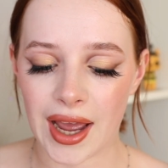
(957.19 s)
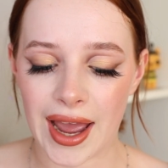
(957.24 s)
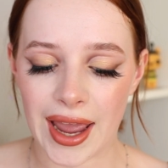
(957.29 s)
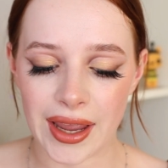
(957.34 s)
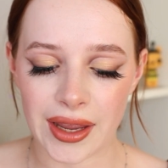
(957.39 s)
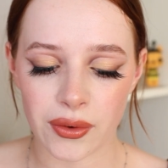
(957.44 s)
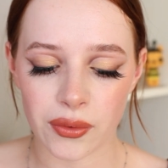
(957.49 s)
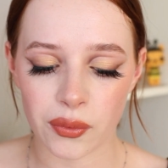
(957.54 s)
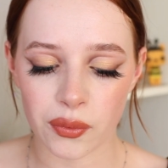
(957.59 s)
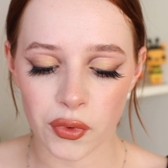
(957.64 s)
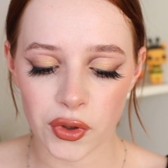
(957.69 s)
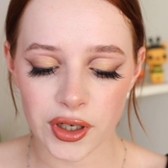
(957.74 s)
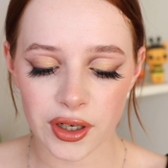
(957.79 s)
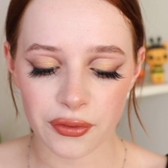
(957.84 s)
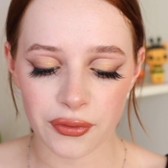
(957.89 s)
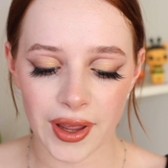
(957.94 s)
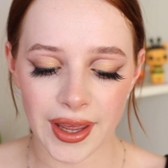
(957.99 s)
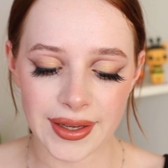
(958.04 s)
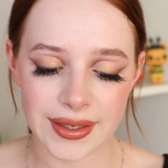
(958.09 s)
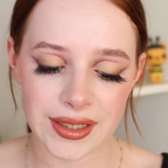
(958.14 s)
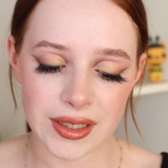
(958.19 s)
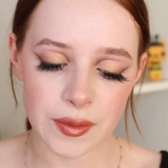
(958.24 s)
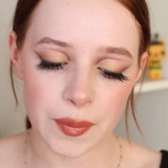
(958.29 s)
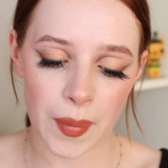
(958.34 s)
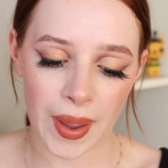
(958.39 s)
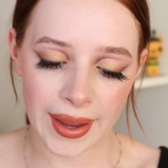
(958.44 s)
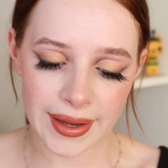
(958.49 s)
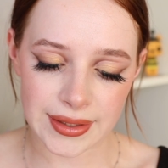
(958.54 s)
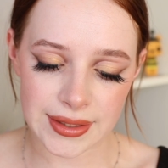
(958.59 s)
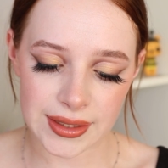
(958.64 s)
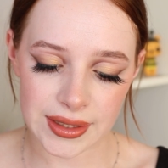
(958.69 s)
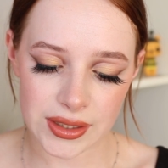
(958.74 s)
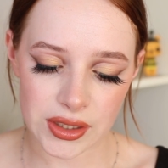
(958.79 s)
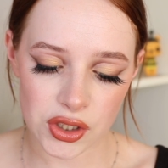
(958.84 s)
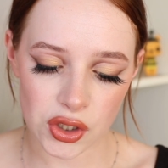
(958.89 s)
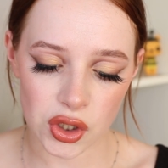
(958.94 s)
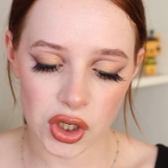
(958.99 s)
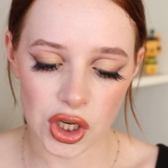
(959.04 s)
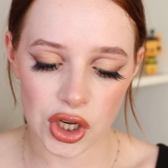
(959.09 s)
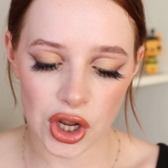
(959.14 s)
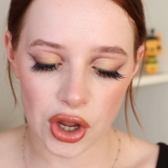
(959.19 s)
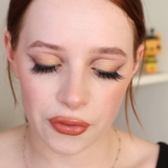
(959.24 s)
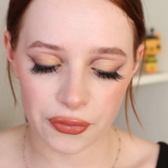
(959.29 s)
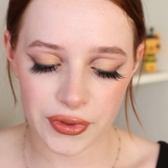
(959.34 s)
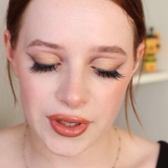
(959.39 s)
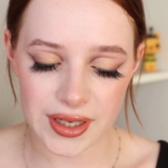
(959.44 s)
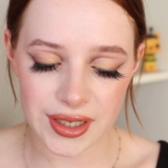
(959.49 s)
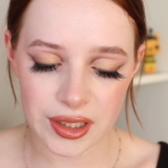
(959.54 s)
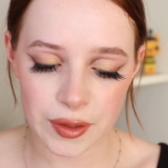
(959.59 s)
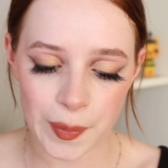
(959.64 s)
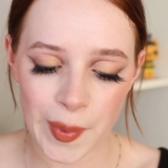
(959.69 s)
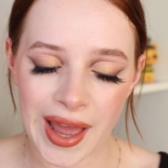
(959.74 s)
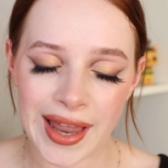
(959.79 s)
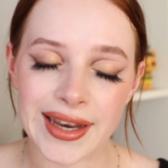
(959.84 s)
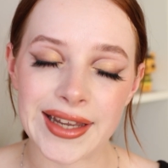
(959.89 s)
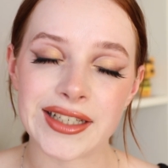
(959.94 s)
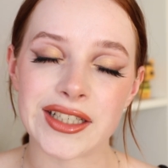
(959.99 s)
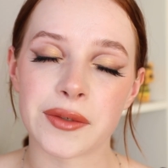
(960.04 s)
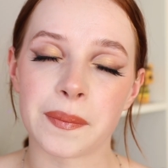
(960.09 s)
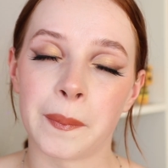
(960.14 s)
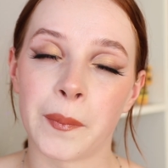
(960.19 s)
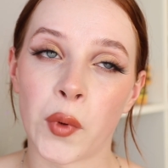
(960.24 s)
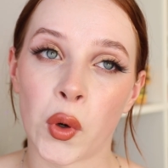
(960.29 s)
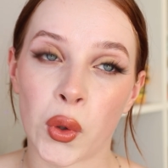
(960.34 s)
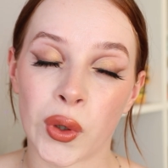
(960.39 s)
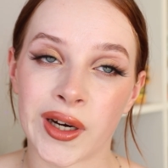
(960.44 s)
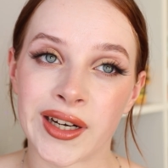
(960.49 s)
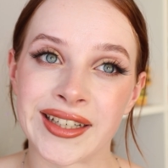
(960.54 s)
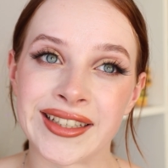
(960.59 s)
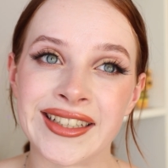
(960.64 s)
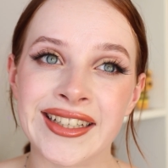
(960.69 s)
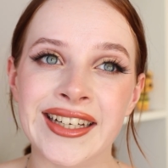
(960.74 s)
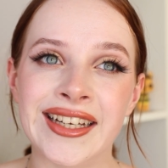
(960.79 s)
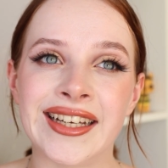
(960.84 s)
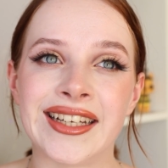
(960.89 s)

I would have expected to love this palette more